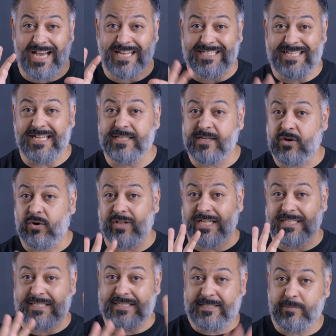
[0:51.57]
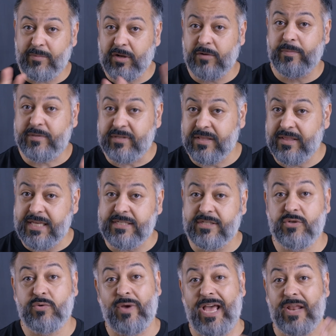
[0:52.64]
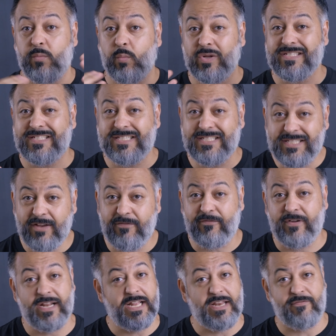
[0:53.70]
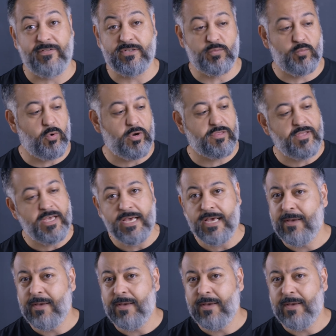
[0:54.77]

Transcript: identical and similar between these two and what's different and if it's worth